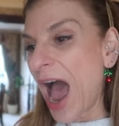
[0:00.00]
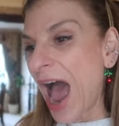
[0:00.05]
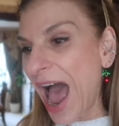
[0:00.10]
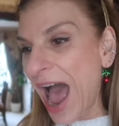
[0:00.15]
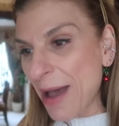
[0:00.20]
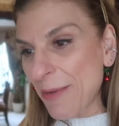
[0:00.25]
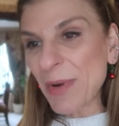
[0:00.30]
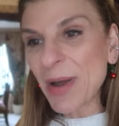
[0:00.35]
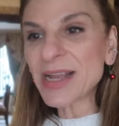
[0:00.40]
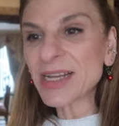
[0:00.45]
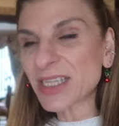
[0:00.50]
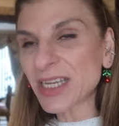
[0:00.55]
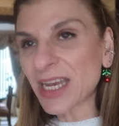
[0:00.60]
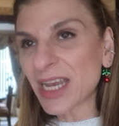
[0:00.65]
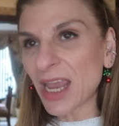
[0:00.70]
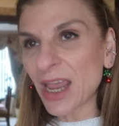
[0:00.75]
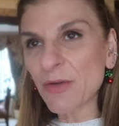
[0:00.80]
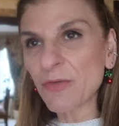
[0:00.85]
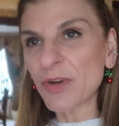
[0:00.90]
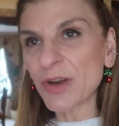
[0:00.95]
am I to
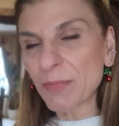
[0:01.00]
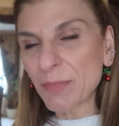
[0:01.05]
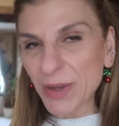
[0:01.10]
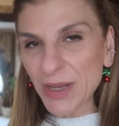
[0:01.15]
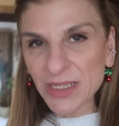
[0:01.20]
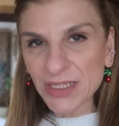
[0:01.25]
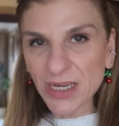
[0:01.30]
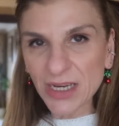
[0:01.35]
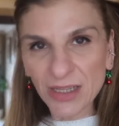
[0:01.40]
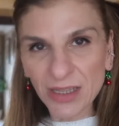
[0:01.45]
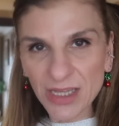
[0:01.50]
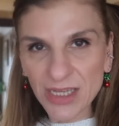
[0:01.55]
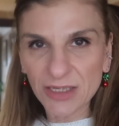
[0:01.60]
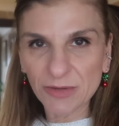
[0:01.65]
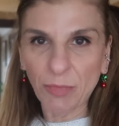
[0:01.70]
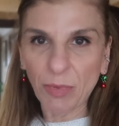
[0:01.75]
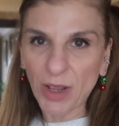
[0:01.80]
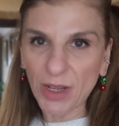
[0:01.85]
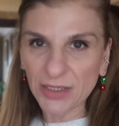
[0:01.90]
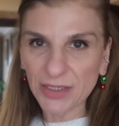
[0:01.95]
keep repeating these
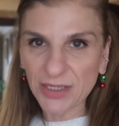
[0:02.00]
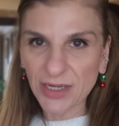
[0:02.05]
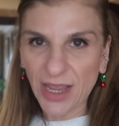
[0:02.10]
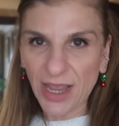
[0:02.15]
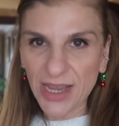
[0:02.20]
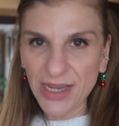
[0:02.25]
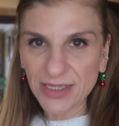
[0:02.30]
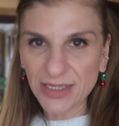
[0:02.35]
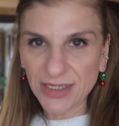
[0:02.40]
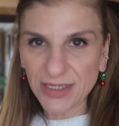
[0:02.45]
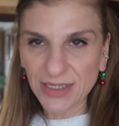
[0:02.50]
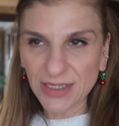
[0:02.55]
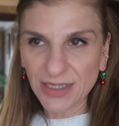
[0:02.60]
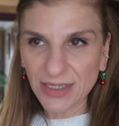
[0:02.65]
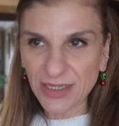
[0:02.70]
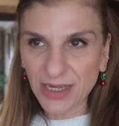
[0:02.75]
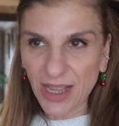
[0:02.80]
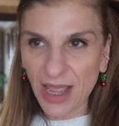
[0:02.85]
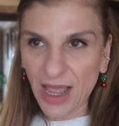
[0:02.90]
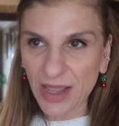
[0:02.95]
blood
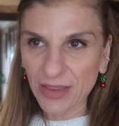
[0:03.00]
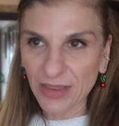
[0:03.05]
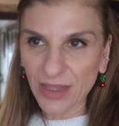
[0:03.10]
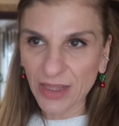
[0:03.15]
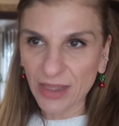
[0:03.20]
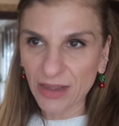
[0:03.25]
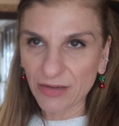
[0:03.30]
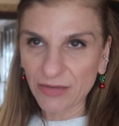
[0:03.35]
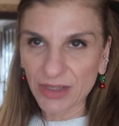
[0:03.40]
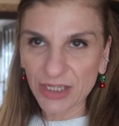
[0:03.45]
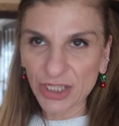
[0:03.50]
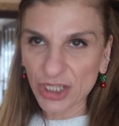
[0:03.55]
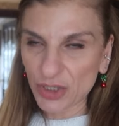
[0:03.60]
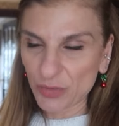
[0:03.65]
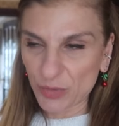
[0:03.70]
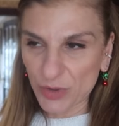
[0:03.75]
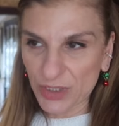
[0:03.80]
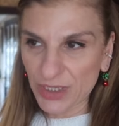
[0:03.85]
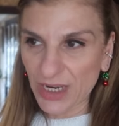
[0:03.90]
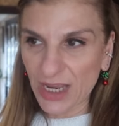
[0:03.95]
tests, that they
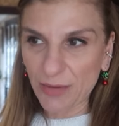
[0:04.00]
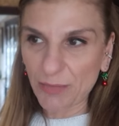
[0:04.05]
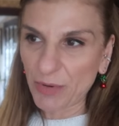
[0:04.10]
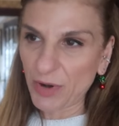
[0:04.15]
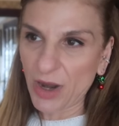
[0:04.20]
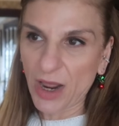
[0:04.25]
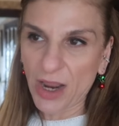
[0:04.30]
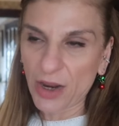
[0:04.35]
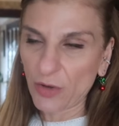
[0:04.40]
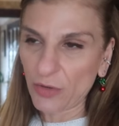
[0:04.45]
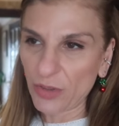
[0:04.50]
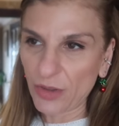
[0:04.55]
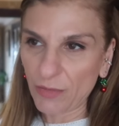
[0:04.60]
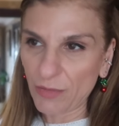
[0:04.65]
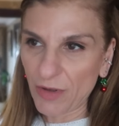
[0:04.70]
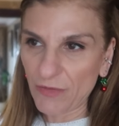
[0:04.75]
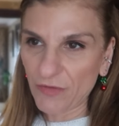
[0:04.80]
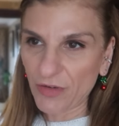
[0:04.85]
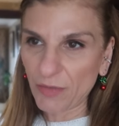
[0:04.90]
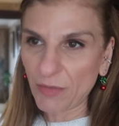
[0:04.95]
just want to keep an eye on them
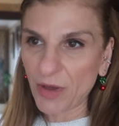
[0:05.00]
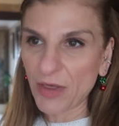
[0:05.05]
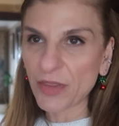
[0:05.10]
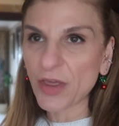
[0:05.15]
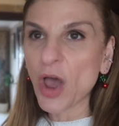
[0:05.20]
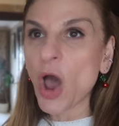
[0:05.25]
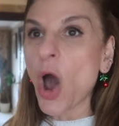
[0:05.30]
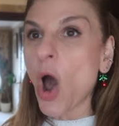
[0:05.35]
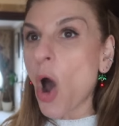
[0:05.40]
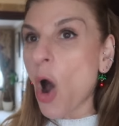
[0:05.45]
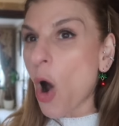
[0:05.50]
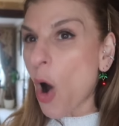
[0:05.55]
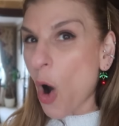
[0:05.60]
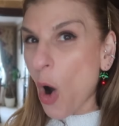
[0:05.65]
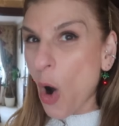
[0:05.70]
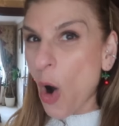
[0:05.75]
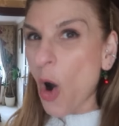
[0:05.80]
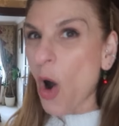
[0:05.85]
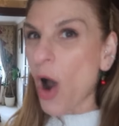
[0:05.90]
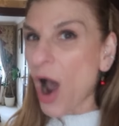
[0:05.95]
every month,
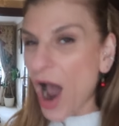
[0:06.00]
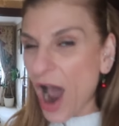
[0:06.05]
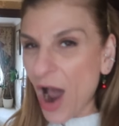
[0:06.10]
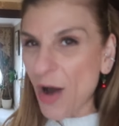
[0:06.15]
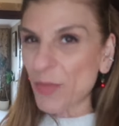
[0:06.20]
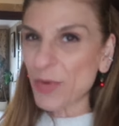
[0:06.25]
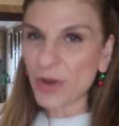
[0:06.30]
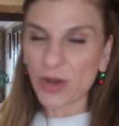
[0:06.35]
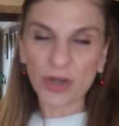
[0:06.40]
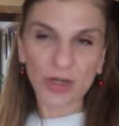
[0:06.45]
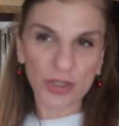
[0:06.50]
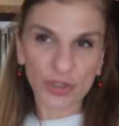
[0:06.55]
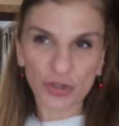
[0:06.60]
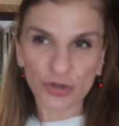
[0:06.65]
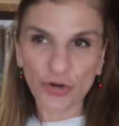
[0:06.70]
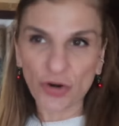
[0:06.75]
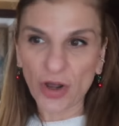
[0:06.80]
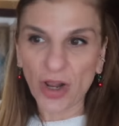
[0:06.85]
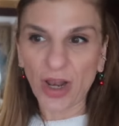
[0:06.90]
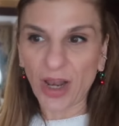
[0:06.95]
or are we going to
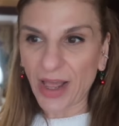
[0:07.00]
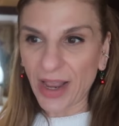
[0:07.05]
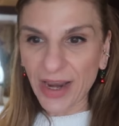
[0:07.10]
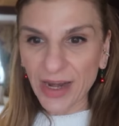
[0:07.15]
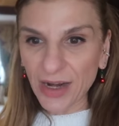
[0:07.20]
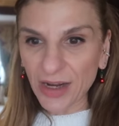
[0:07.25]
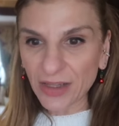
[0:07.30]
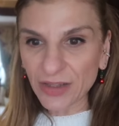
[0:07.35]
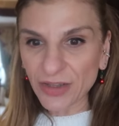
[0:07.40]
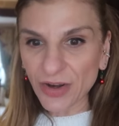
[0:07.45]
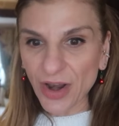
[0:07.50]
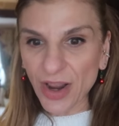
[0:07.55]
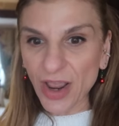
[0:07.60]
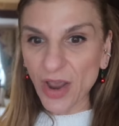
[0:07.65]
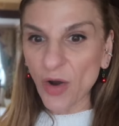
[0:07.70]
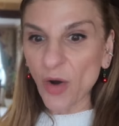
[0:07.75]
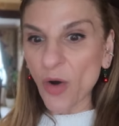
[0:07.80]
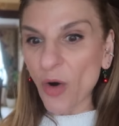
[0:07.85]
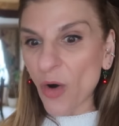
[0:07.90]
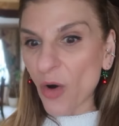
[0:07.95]
draw a line under it,
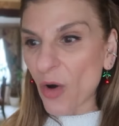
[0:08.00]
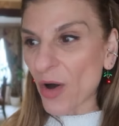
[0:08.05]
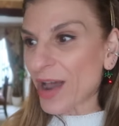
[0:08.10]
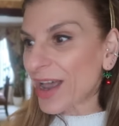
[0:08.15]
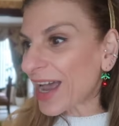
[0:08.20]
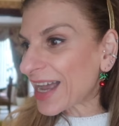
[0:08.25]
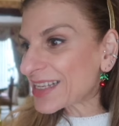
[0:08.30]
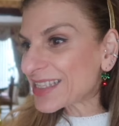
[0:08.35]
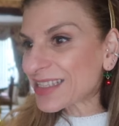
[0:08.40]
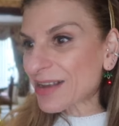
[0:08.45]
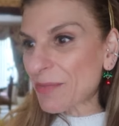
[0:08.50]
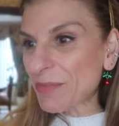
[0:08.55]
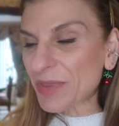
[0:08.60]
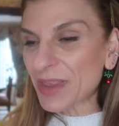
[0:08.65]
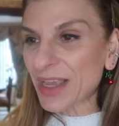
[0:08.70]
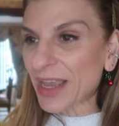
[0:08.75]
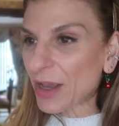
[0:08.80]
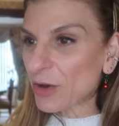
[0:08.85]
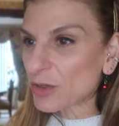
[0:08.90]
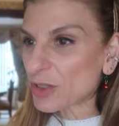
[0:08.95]
or has
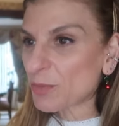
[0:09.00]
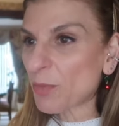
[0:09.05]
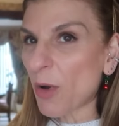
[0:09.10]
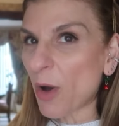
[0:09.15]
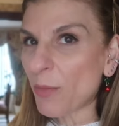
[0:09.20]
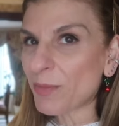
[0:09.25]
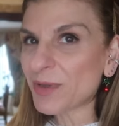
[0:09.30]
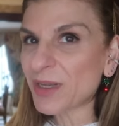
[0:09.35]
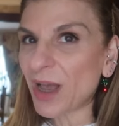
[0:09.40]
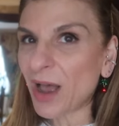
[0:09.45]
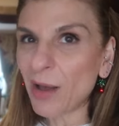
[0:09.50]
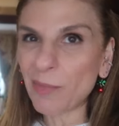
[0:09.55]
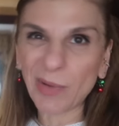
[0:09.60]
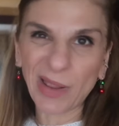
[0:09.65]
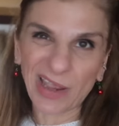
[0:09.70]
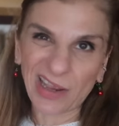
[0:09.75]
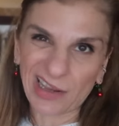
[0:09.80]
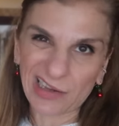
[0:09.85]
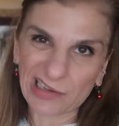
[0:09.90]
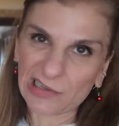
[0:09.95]
something else popped up,
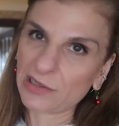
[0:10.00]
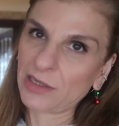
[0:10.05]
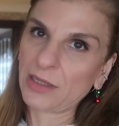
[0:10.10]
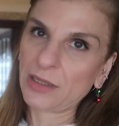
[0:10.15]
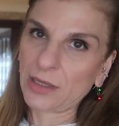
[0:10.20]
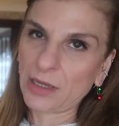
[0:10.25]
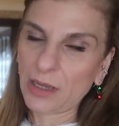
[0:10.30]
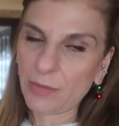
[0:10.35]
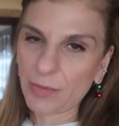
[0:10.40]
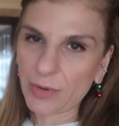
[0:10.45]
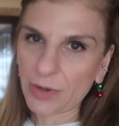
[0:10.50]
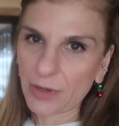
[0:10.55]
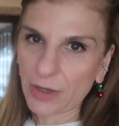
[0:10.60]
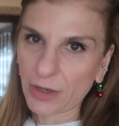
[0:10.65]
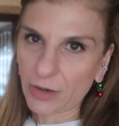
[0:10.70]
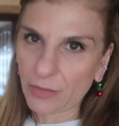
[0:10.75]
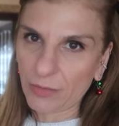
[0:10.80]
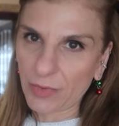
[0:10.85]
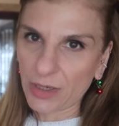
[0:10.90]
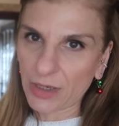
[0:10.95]
like are they keeping an
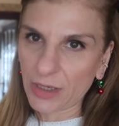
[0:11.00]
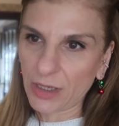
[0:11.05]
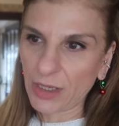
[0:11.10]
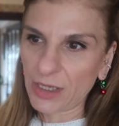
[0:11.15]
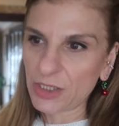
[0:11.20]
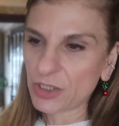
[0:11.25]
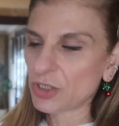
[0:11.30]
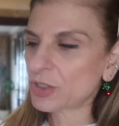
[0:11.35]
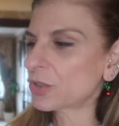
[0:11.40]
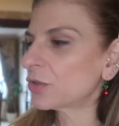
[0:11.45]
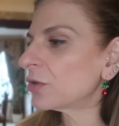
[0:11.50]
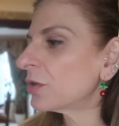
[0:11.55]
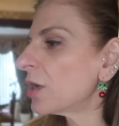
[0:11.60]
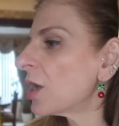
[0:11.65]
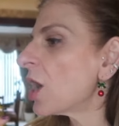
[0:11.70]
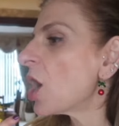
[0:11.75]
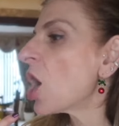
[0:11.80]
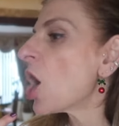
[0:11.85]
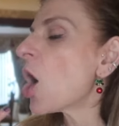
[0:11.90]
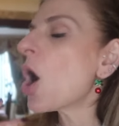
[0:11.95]
eye on my cholesterol,
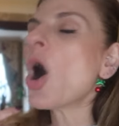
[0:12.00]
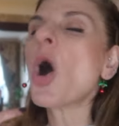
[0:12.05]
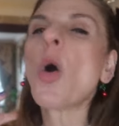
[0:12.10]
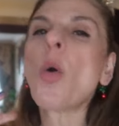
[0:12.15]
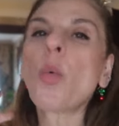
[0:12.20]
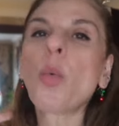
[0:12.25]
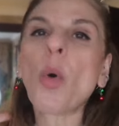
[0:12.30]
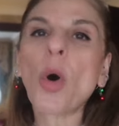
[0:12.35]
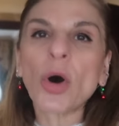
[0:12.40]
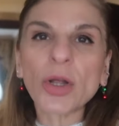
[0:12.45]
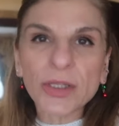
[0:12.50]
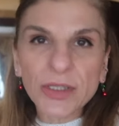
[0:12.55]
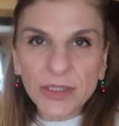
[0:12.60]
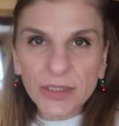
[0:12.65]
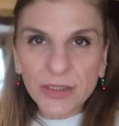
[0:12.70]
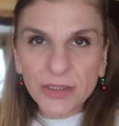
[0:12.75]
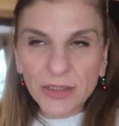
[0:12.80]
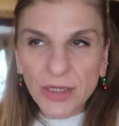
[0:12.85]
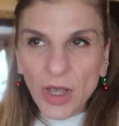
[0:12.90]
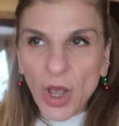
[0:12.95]
or what?